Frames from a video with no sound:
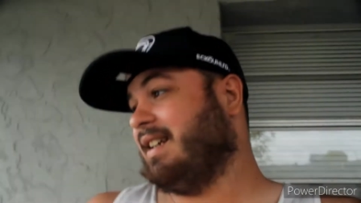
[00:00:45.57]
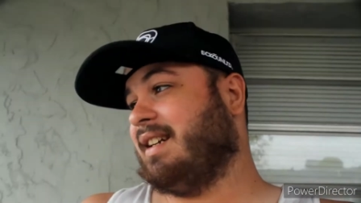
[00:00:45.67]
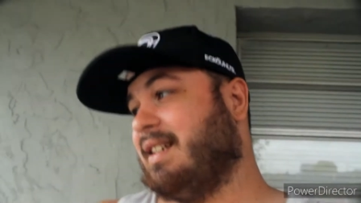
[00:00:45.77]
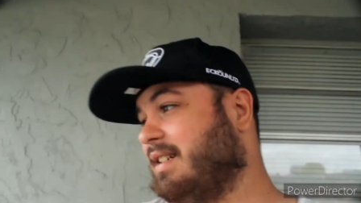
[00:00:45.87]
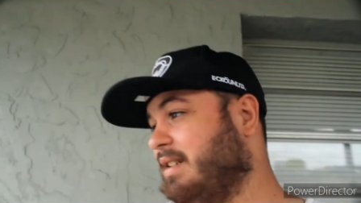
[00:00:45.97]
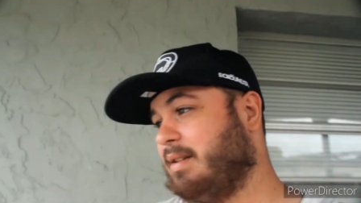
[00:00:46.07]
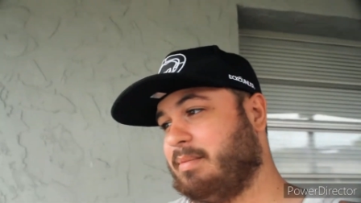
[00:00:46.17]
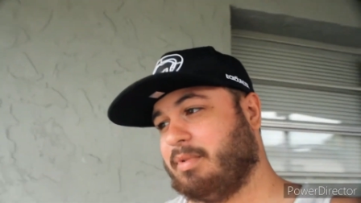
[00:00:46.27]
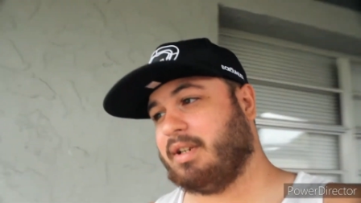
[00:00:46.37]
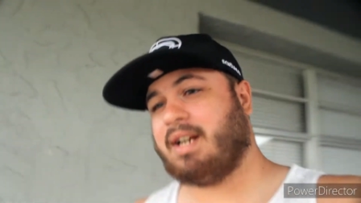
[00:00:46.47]
and
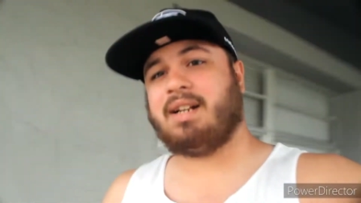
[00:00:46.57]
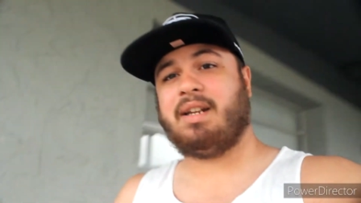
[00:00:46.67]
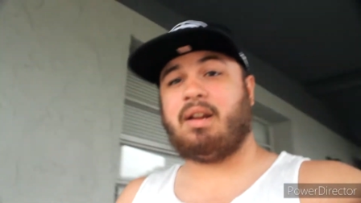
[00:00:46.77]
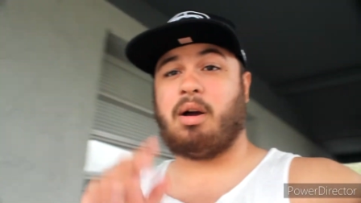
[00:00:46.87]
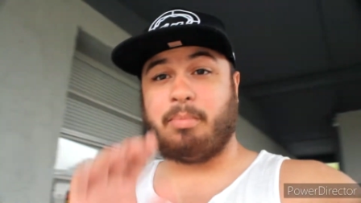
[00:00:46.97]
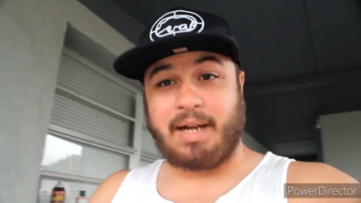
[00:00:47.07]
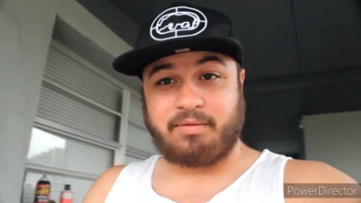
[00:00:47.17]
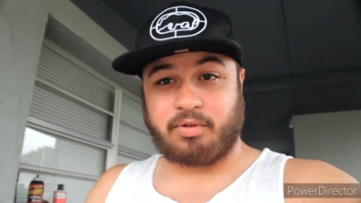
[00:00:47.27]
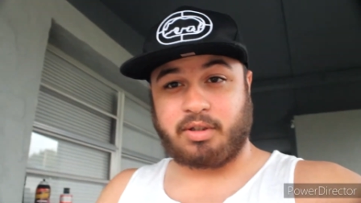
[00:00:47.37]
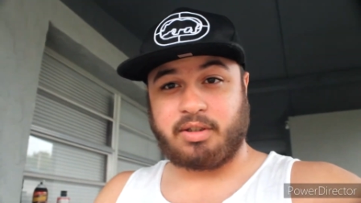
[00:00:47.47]
but yeah now I'm
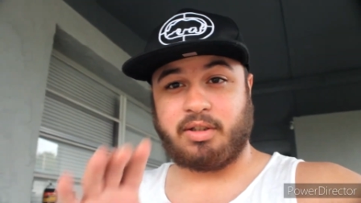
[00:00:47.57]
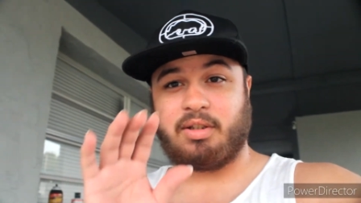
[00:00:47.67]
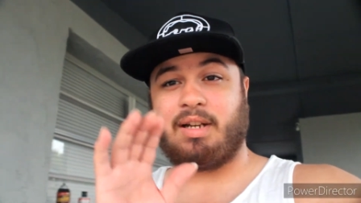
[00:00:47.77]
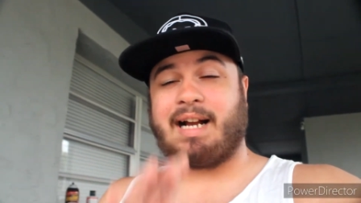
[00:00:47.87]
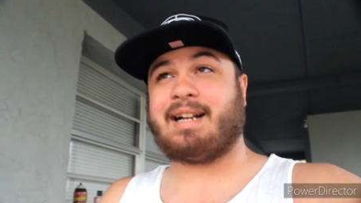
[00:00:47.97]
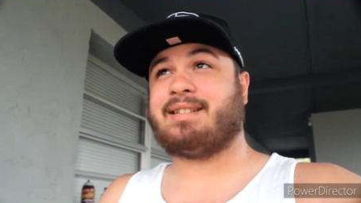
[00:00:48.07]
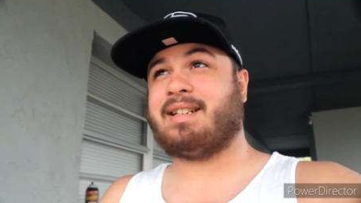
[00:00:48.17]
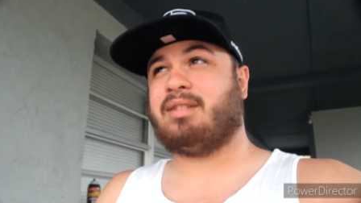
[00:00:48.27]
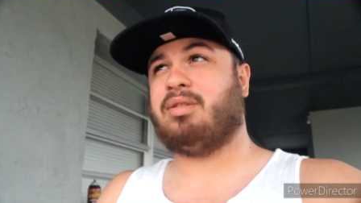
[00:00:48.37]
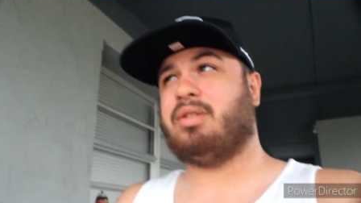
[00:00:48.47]
back for good like I
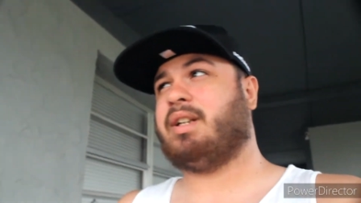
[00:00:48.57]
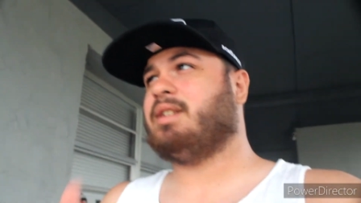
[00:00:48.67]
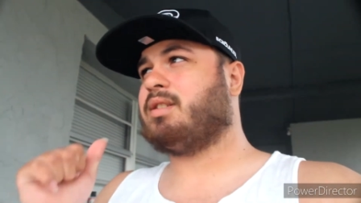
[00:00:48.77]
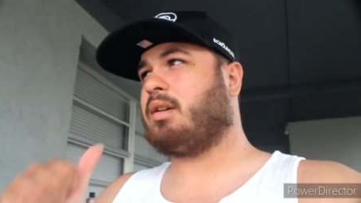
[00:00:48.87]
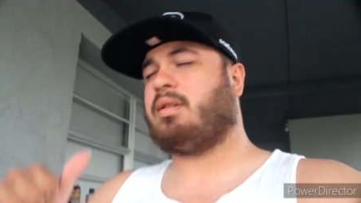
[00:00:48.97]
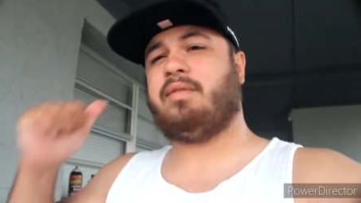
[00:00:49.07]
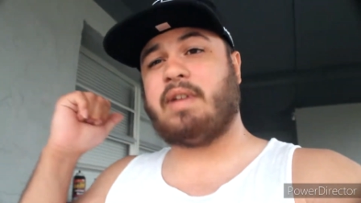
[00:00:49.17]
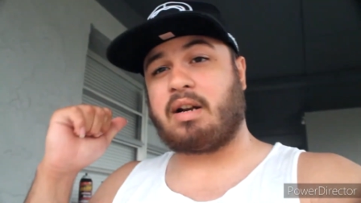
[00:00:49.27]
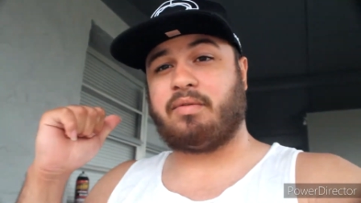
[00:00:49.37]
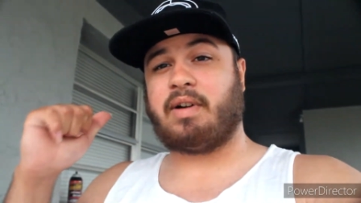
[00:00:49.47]
said on Instagram
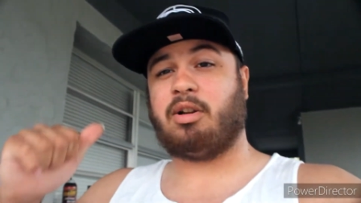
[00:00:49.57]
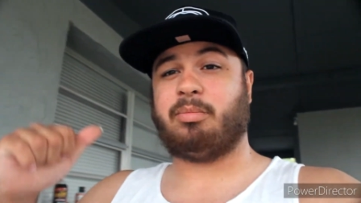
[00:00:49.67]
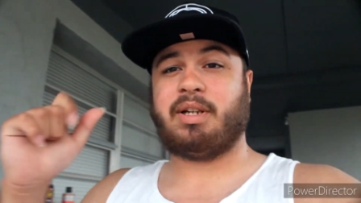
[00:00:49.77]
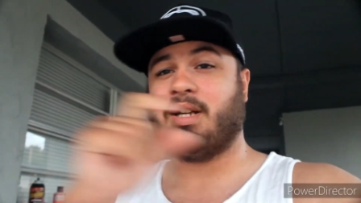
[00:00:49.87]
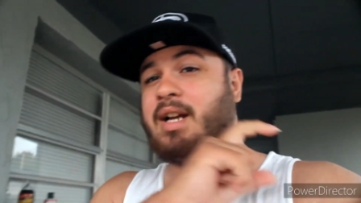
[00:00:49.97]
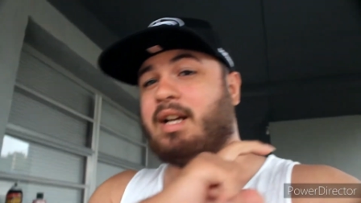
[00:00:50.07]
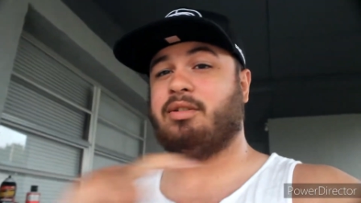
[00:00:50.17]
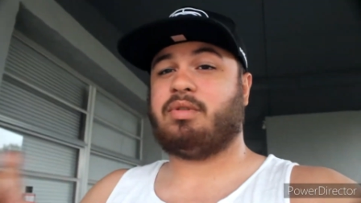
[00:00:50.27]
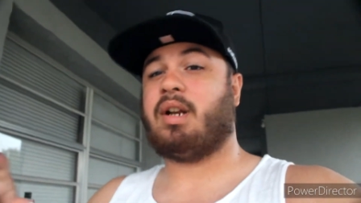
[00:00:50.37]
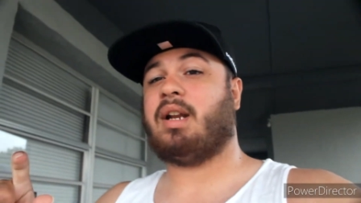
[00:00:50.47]
if y'all don't follow me
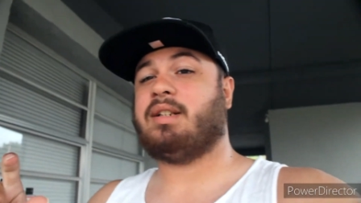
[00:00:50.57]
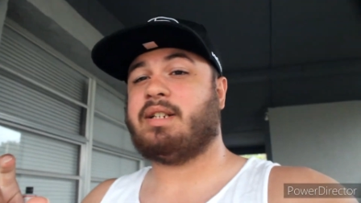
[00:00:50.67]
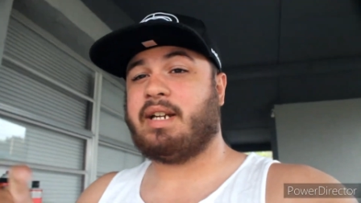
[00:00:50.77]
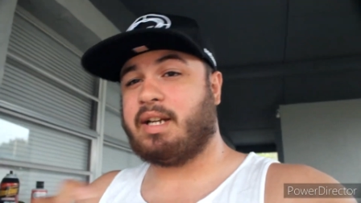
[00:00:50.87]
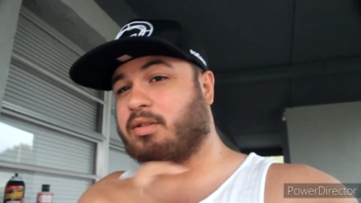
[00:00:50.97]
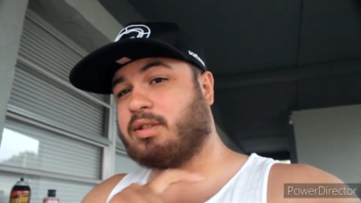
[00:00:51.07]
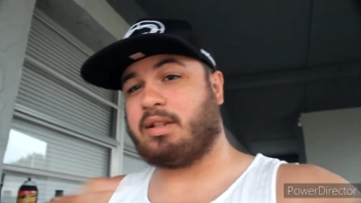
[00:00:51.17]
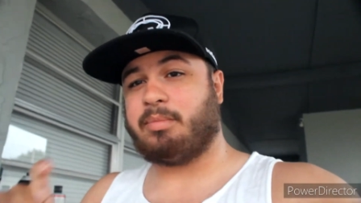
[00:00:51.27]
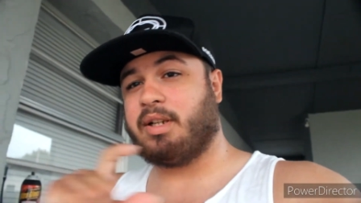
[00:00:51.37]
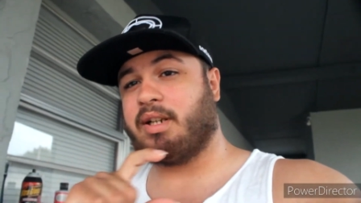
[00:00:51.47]
Adrenalin JL is
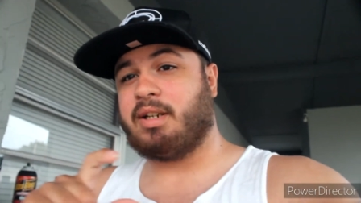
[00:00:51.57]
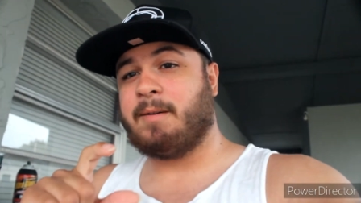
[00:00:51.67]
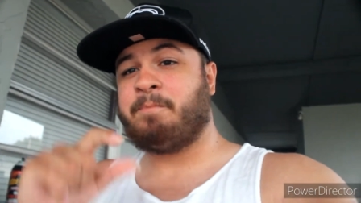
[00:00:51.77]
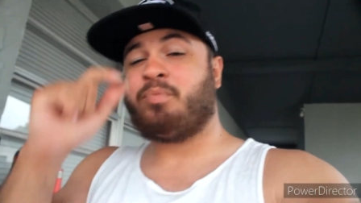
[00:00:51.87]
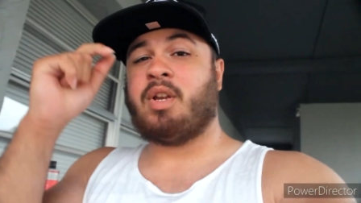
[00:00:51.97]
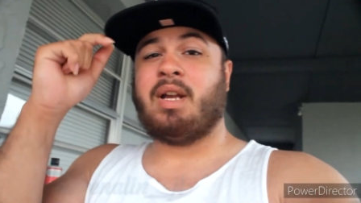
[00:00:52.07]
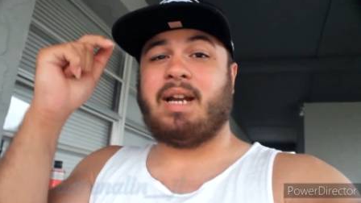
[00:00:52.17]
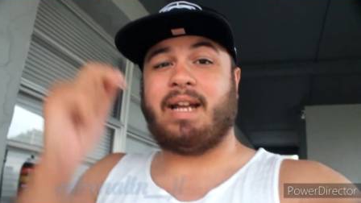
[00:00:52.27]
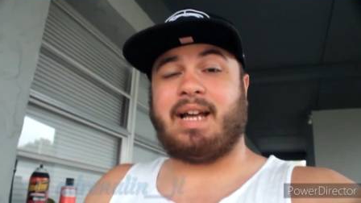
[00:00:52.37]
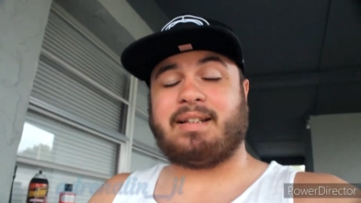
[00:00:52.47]
gonna be here
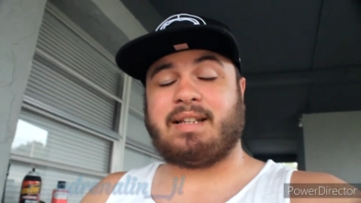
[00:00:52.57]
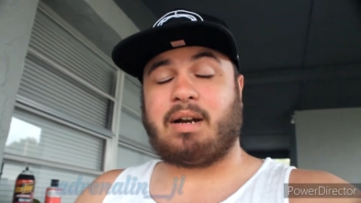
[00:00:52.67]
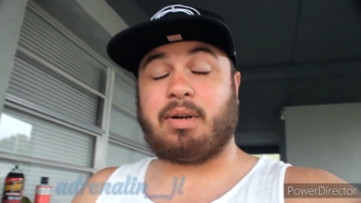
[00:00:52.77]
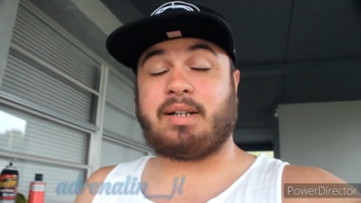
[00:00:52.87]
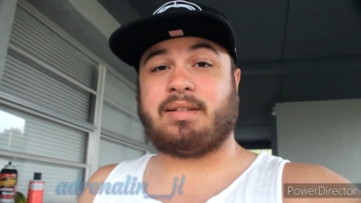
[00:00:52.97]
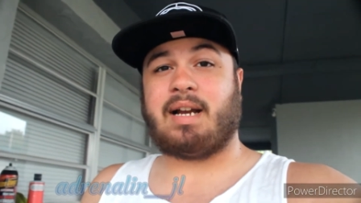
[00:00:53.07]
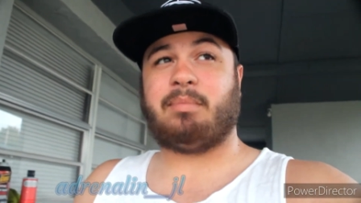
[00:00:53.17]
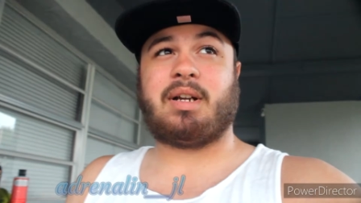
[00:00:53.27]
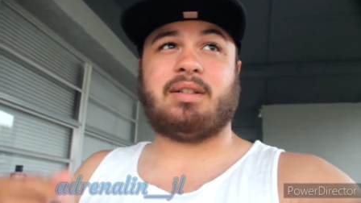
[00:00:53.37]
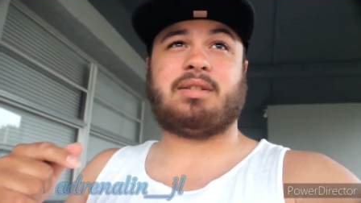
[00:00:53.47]
and I already
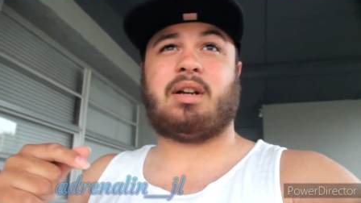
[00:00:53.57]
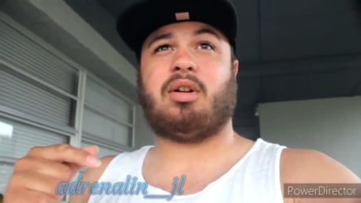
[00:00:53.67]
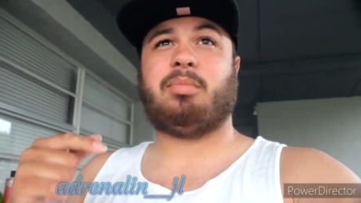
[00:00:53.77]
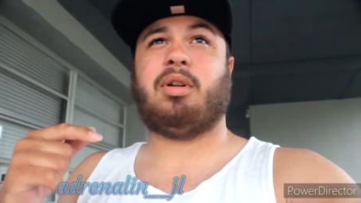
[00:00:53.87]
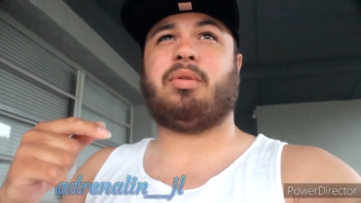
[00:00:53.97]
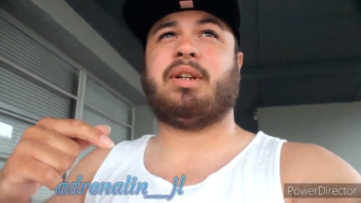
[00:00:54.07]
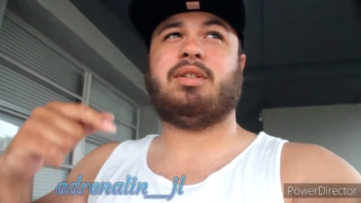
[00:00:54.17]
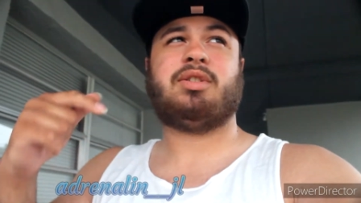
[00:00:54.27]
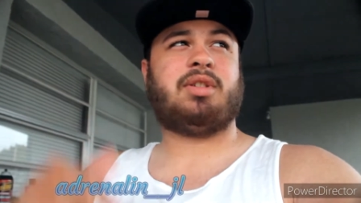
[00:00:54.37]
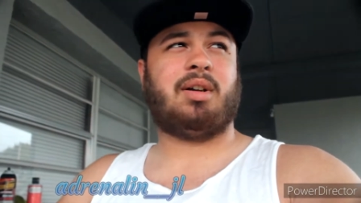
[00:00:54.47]
said I'm gonna start
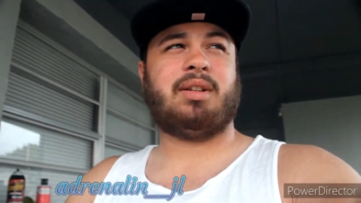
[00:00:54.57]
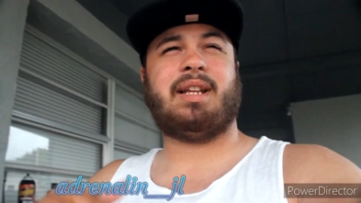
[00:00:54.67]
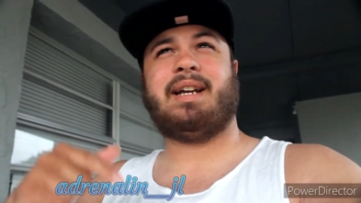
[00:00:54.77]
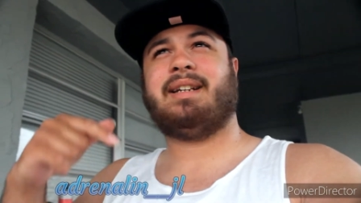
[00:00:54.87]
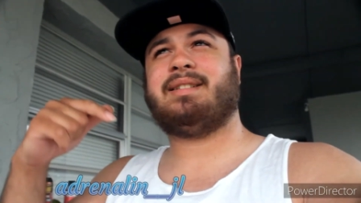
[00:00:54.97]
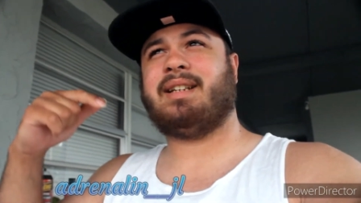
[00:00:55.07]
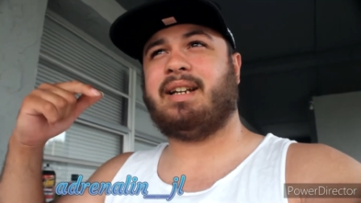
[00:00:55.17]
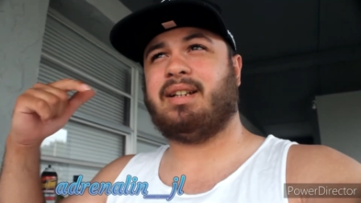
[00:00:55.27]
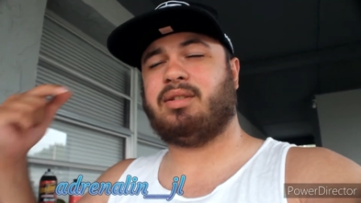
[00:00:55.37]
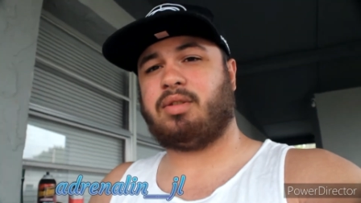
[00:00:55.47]
uploading Sundays
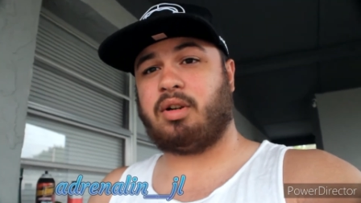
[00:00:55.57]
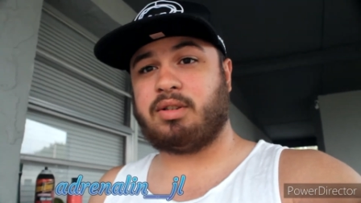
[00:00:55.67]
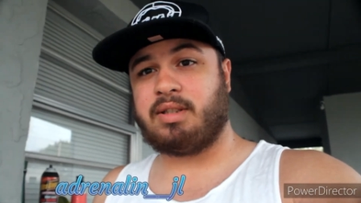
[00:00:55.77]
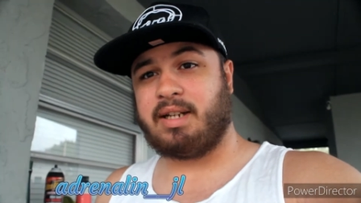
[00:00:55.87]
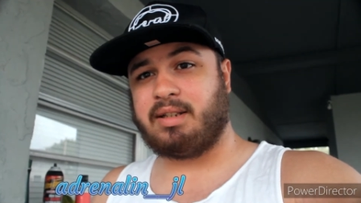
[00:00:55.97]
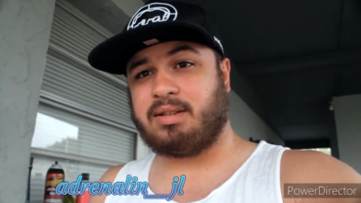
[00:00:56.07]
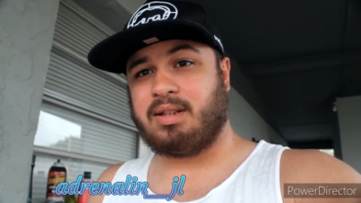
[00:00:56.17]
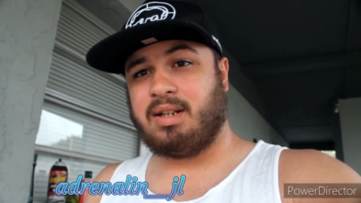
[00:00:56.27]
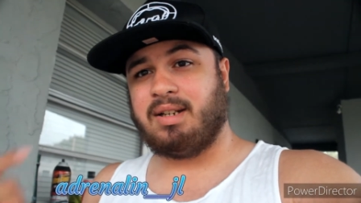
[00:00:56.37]
and Thursdays